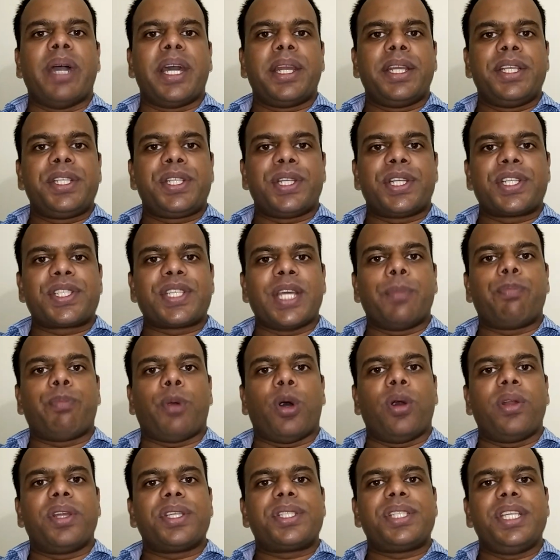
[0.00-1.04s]
managers and
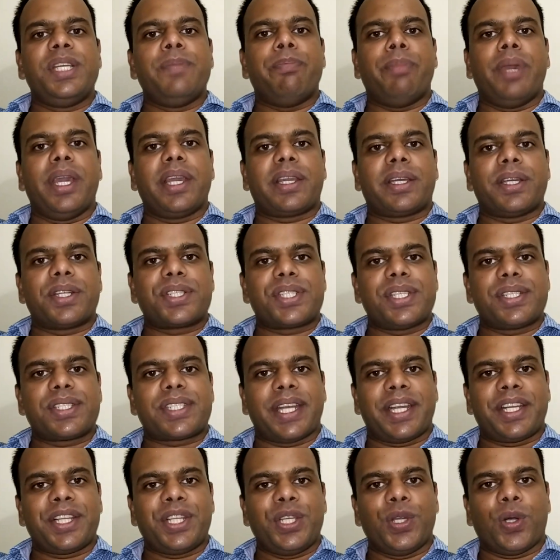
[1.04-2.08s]
policy makers
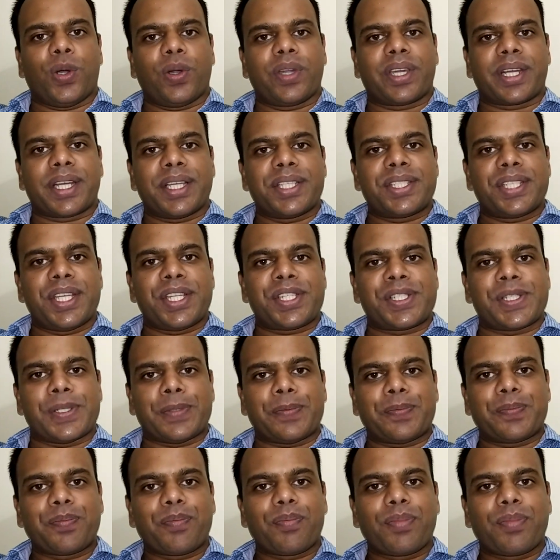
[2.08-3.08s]
inside the organization?